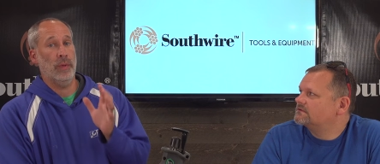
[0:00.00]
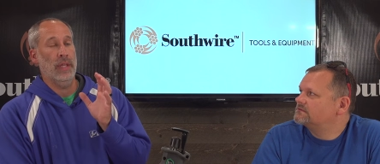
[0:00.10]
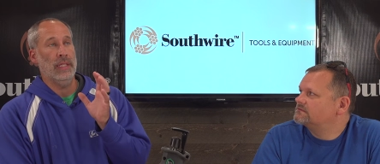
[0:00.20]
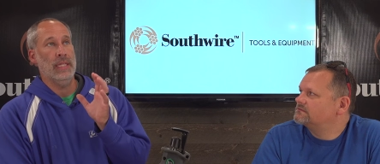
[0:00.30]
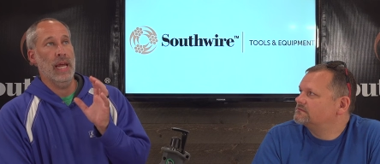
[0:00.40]

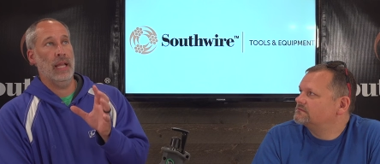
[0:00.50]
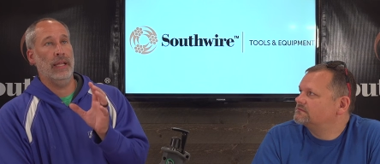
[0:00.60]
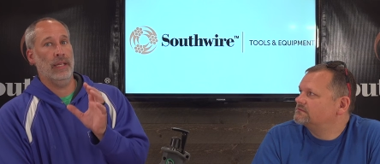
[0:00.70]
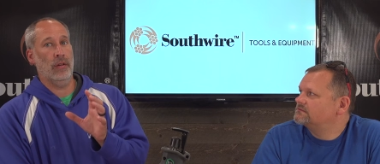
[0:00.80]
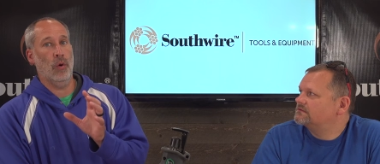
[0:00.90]
Speaker 1: but it's not
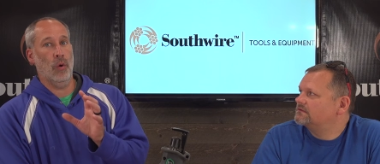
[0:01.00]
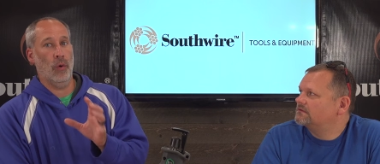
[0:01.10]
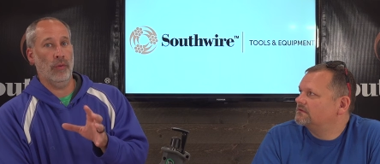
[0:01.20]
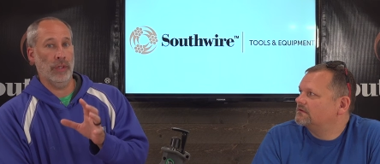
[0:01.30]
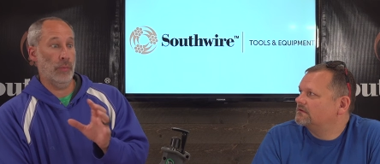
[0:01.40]
like
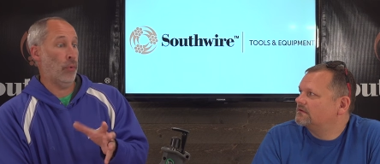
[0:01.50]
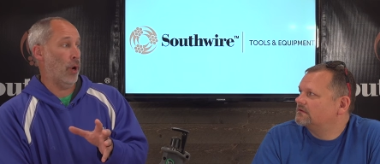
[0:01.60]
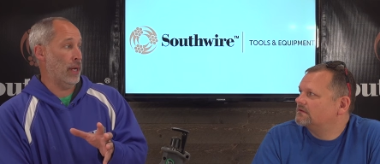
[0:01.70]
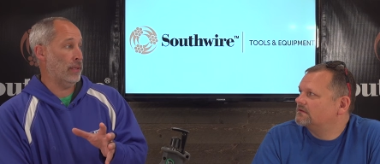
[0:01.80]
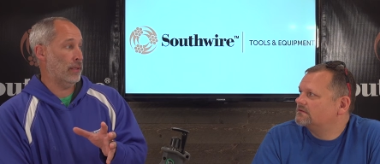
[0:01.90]
overly
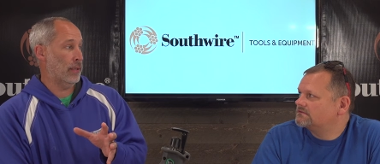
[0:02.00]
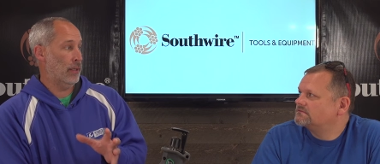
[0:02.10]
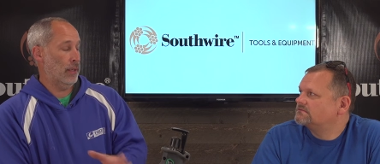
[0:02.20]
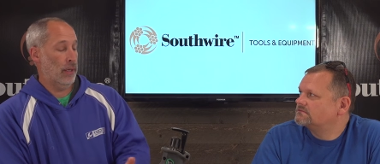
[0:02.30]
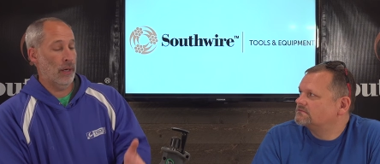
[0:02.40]
priced.
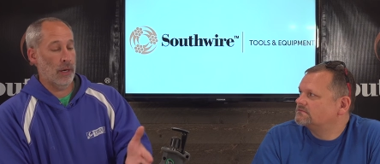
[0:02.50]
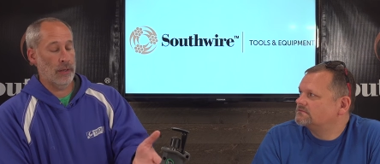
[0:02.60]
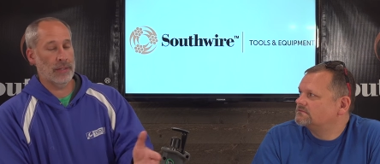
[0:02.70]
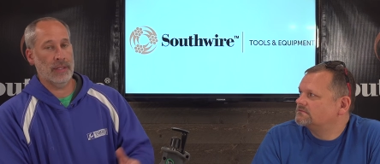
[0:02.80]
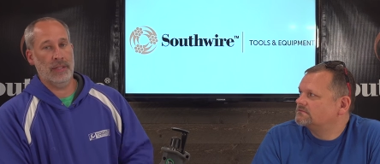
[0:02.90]

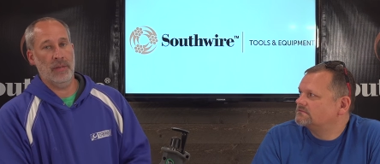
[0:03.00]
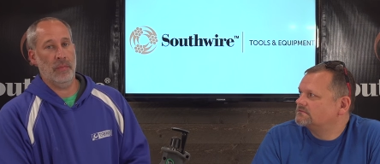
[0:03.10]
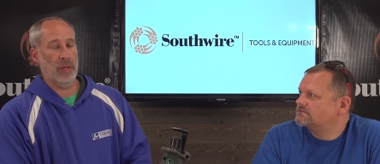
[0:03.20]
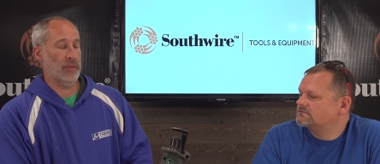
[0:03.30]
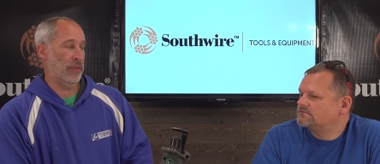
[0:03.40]
116
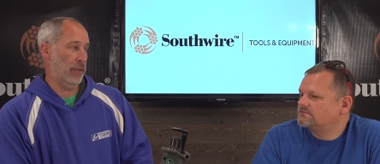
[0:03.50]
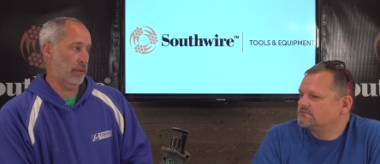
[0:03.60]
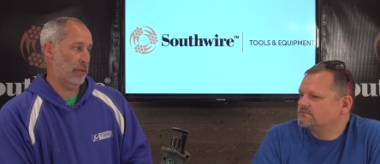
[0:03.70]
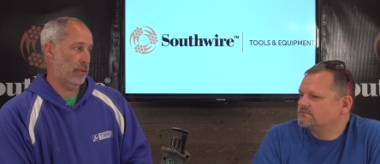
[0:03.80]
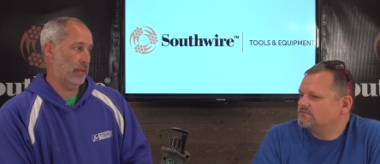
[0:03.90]
bucks for
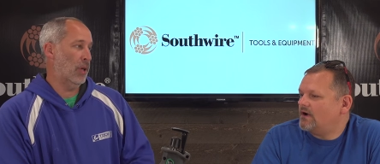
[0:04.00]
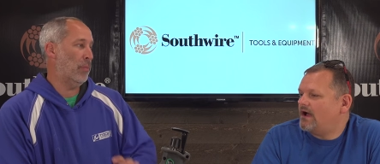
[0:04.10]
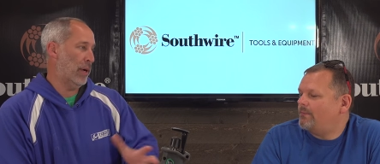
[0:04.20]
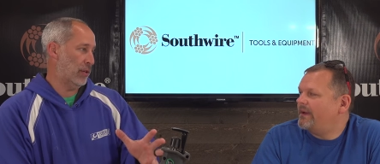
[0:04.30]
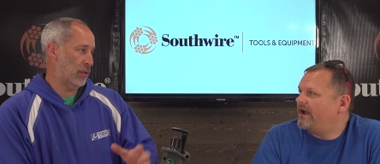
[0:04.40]
this.
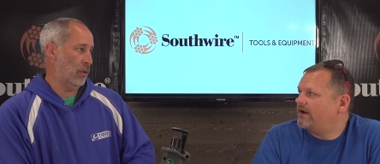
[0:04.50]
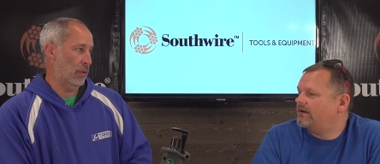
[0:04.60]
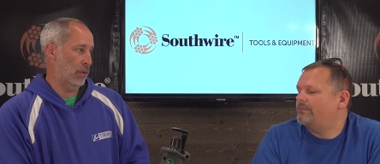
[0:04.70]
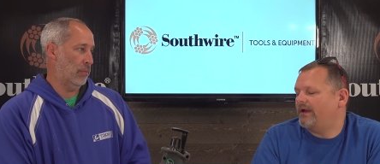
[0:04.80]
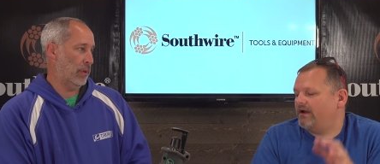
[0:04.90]
Wow, bare, tool,
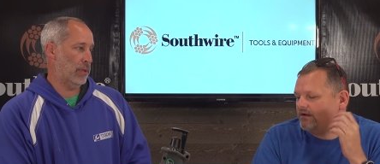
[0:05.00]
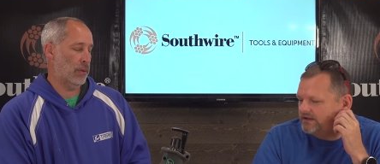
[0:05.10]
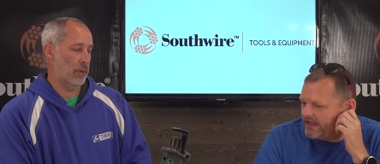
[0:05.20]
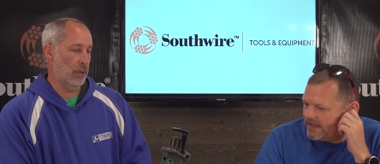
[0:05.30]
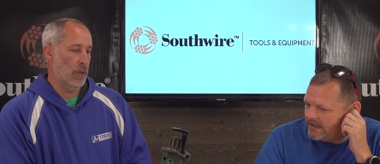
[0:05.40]
bare,
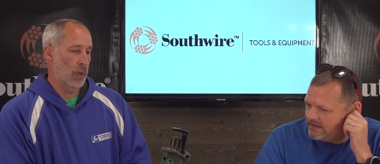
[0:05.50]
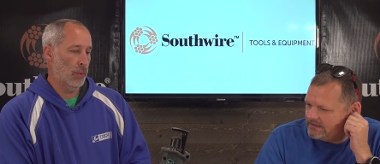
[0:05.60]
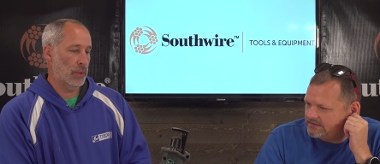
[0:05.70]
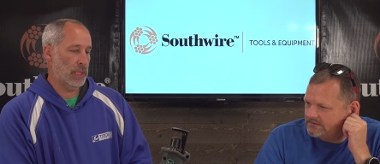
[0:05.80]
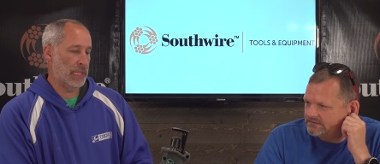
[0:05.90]
tool, yeah.
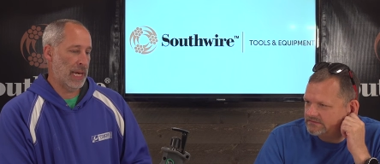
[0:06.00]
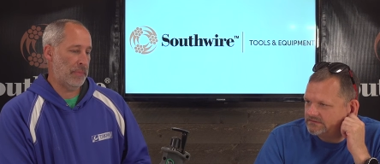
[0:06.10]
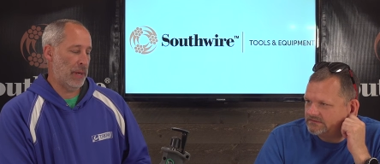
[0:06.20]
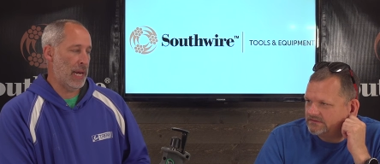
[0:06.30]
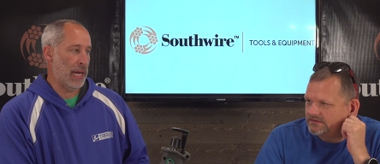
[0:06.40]
Speaker 2: which is
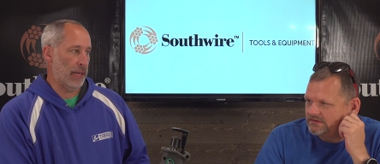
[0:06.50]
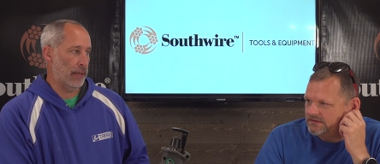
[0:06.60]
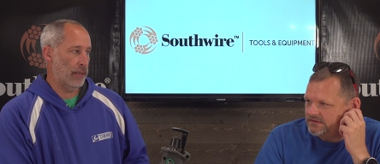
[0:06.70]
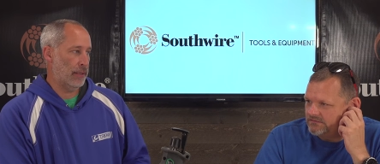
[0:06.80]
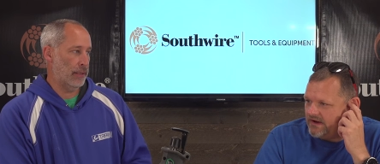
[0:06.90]
not bad.
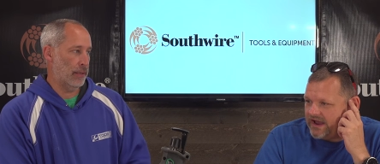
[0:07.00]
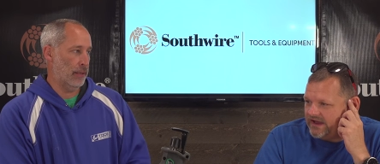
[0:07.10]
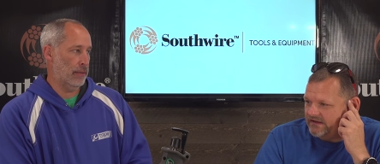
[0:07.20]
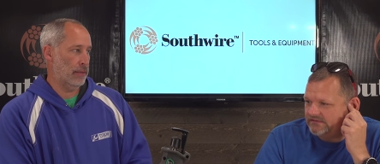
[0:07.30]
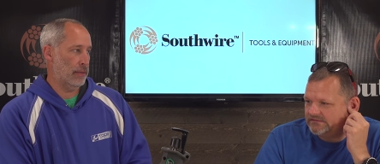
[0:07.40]
Right. You
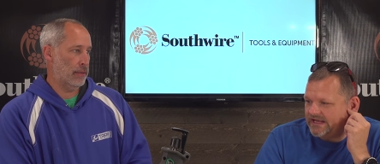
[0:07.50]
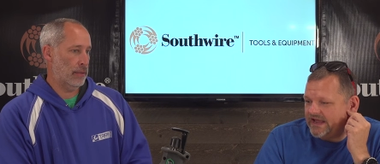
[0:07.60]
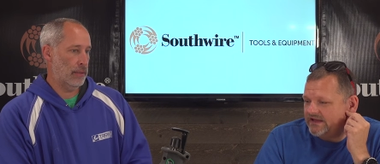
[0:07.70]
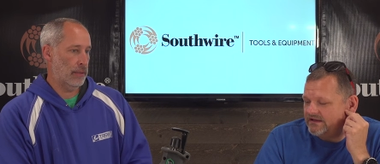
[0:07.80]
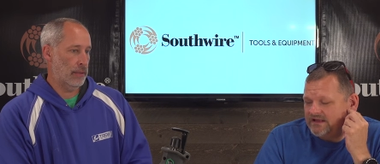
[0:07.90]
know?
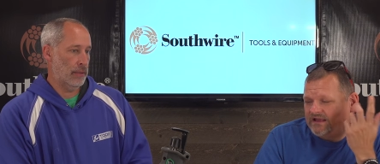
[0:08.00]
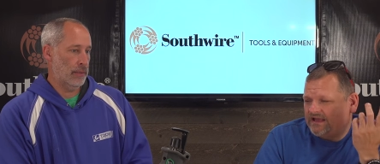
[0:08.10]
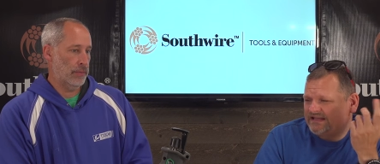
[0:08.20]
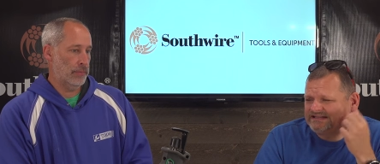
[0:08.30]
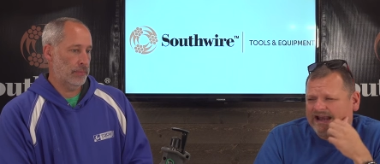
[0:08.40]
Yeah.
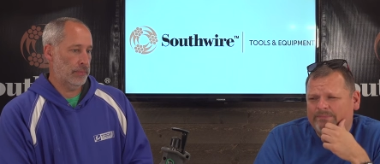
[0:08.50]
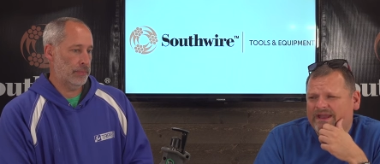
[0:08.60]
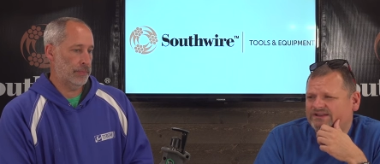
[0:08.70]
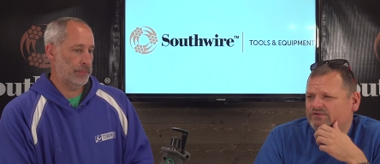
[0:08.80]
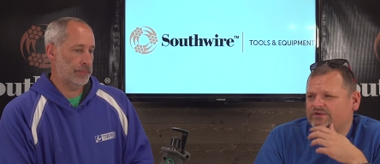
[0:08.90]
It's not a
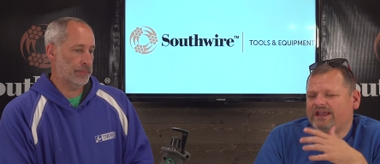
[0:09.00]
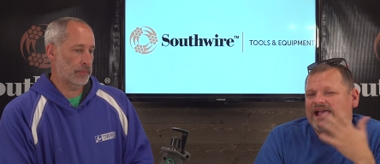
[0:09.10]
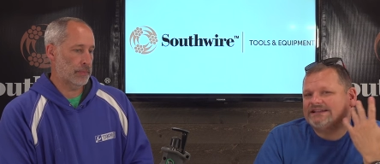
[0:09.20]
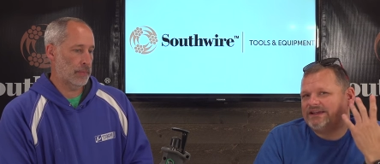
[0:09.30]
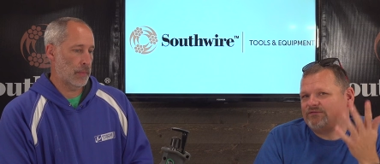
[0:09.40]
bad tool, you
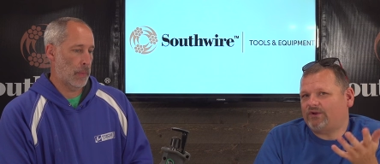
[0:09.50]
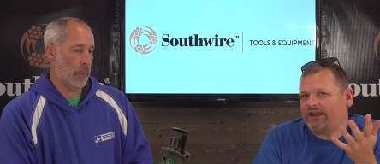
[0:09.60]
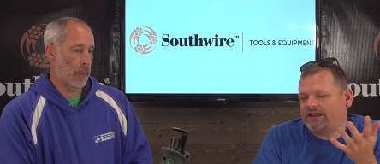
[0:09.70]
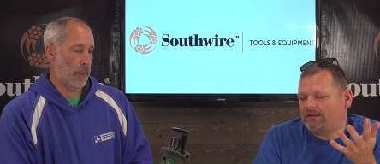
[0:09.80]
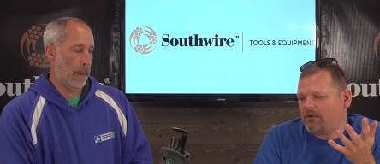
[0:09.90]
guys. If you're
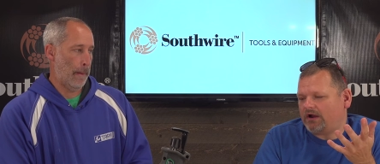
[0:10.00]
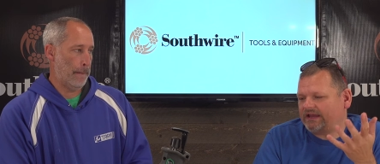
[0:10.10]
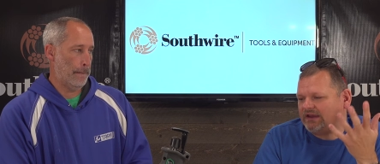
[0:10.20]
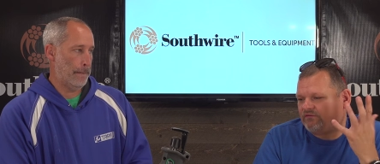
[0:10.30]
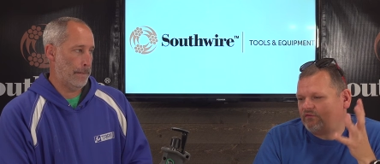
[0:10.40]
in the
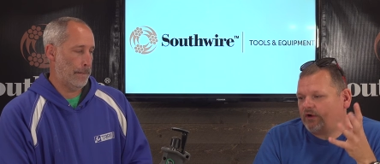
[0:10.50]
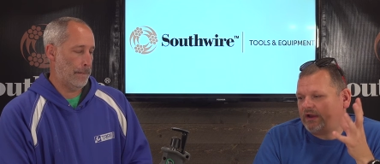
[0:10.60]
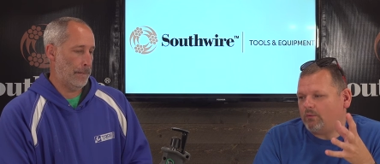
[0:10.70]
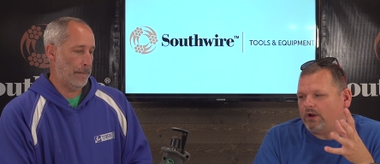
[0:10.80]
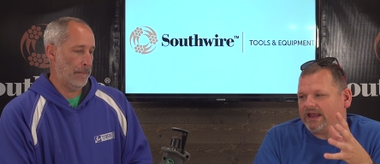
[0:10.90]
market for
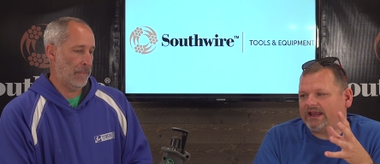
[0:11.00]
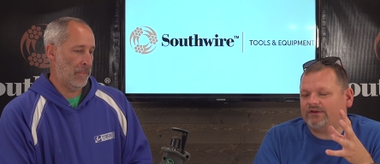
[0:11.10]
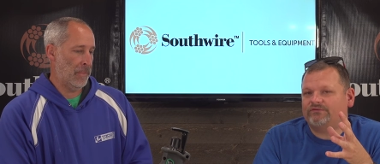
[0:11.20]
a one-handed